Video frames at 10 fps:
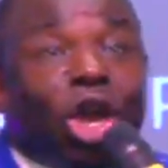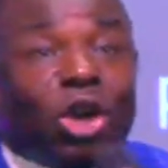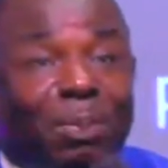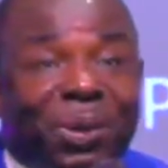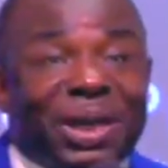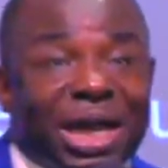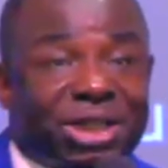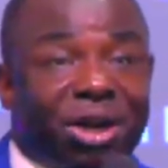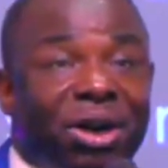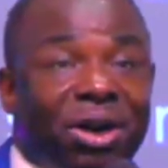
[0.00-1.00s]
your prayer is
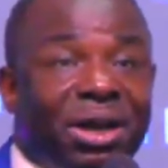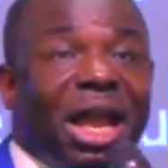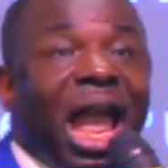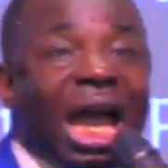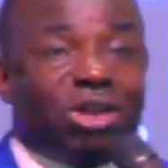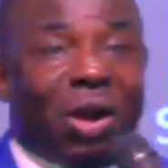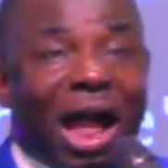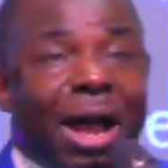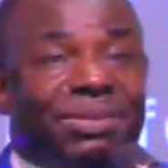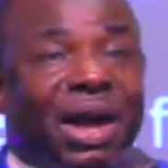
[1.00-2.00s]
heard and your
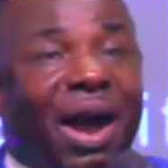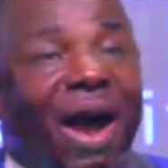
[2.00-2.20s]
arms are